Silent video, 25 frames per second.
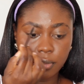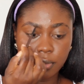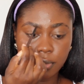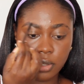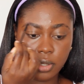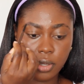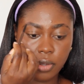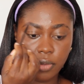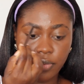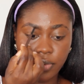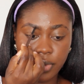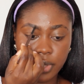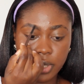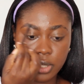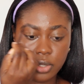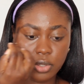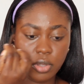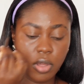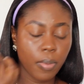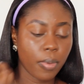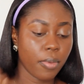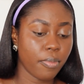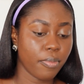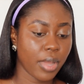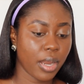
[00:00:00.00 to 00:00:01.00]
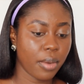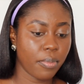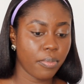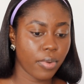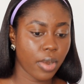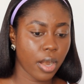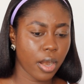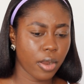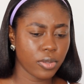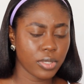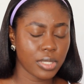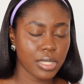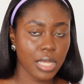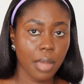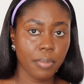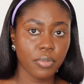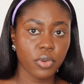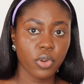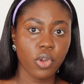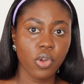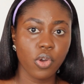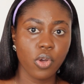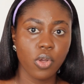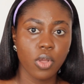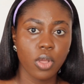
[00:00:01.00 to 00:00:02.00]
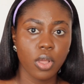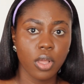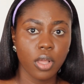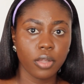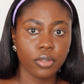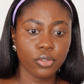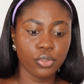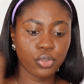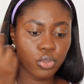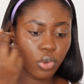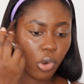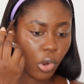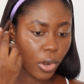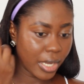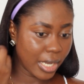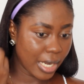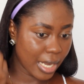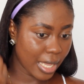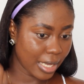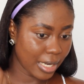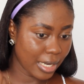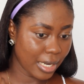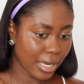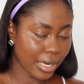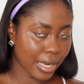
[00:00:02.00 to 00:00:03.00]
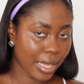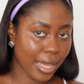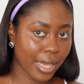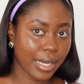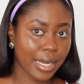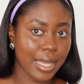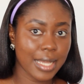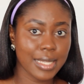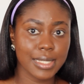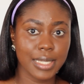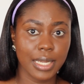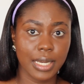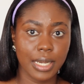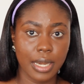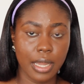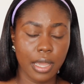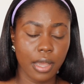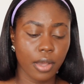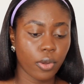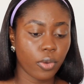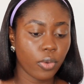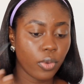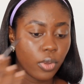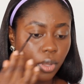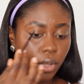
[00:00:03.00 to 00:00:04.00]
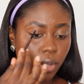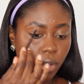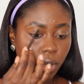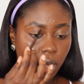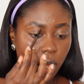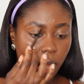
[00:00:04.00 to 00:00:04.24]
So for the top of my brows, I'm not drawing any line as of now.